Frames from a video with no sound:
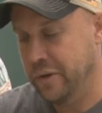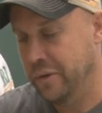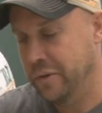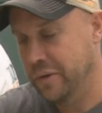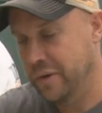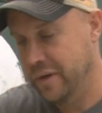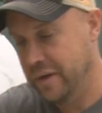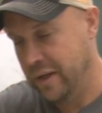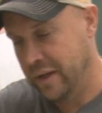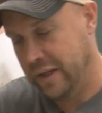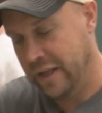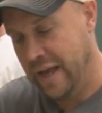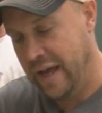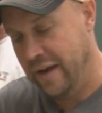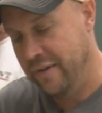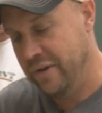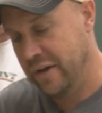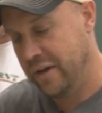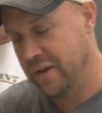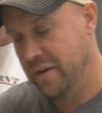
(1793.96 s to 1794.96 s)
know, a
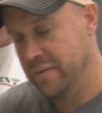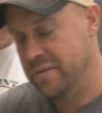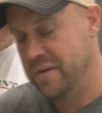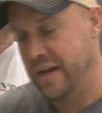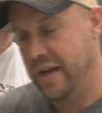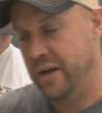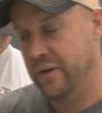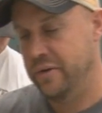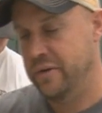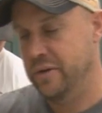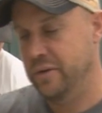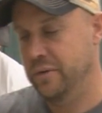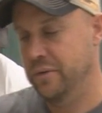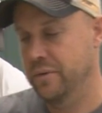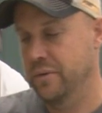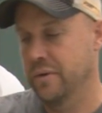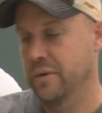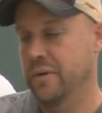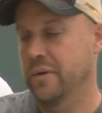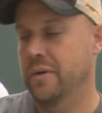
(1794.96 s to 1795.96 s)
lot of it comes down
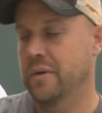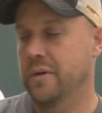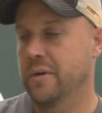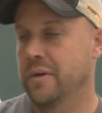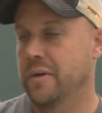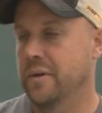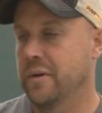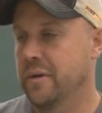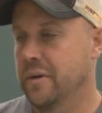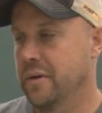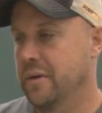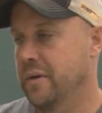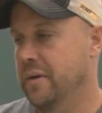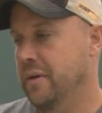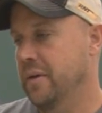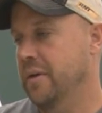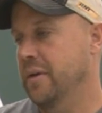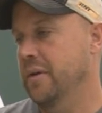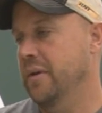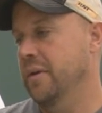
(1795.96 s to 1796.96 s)
to,
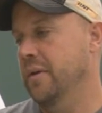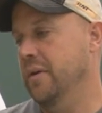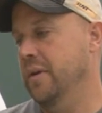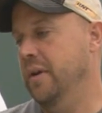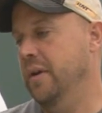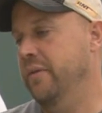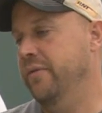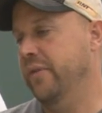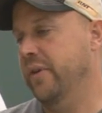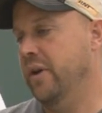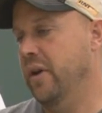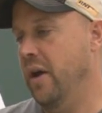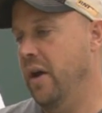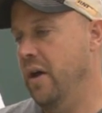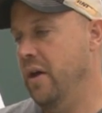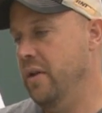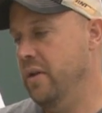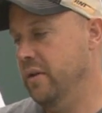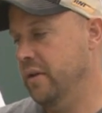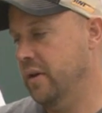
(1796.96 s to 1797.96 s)
if a
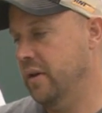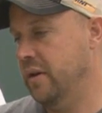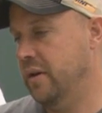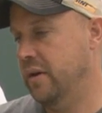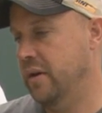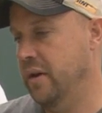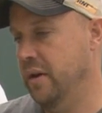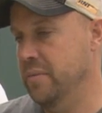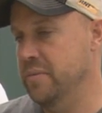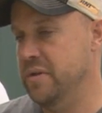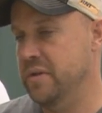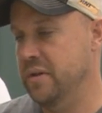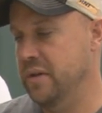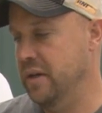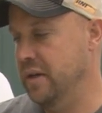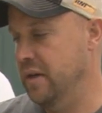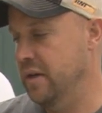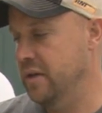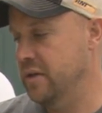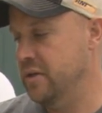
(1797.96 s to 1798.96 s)
call comes to
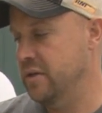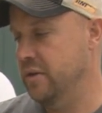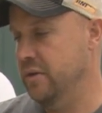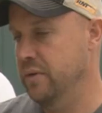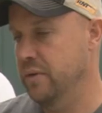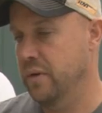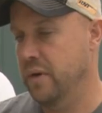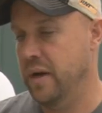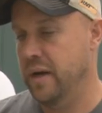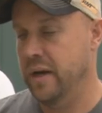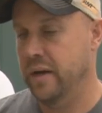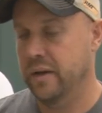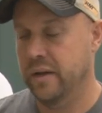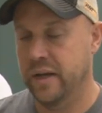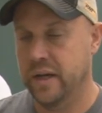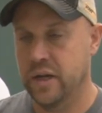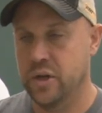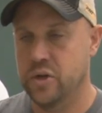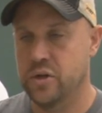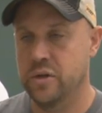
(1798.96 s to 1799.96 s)
you and it's tuned right,
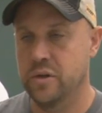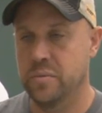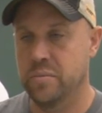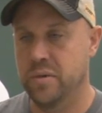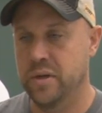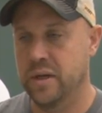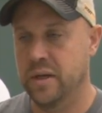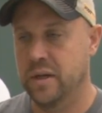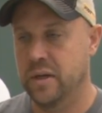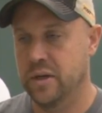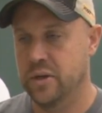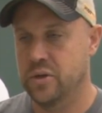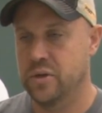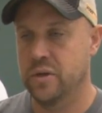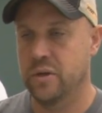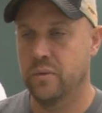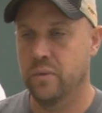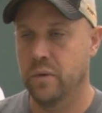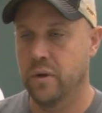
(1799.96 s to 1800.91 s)
like it should be, it should